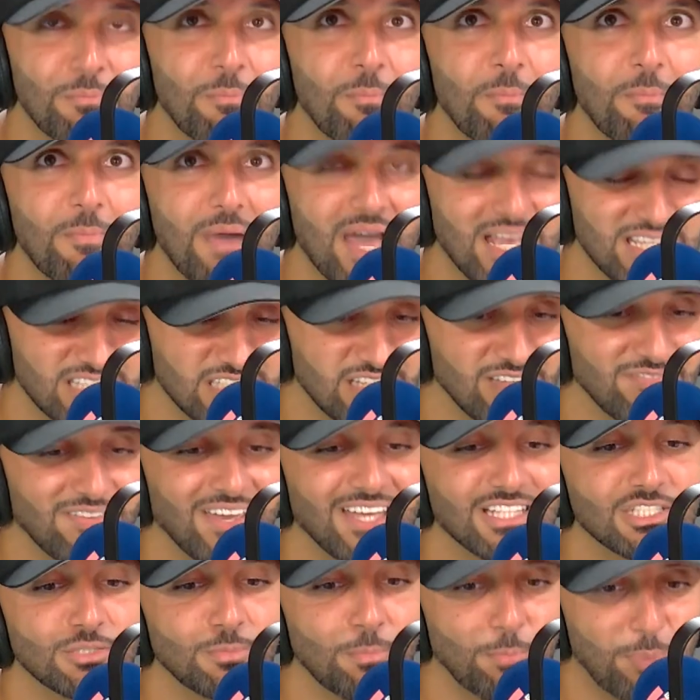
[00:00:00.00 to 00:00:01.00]
massive.
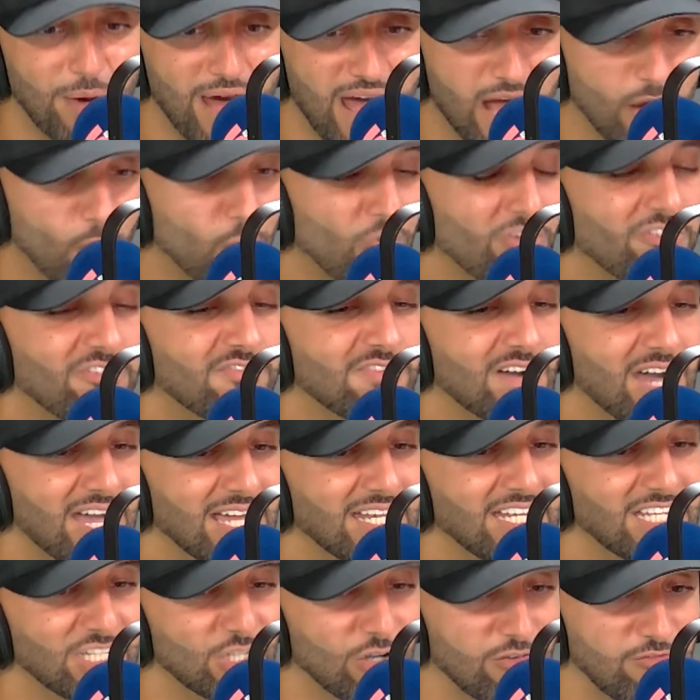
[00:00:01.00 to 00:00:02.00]
It's back. We've
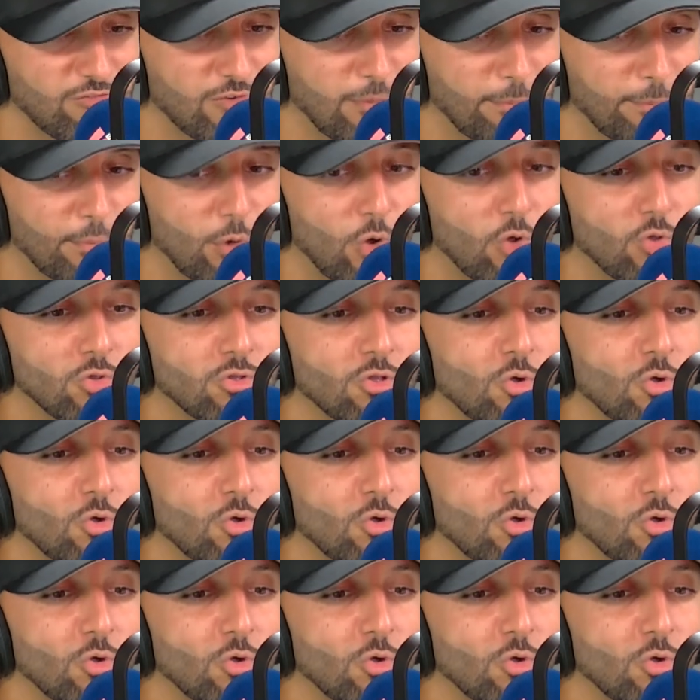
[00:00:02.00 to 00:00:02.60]
finally got football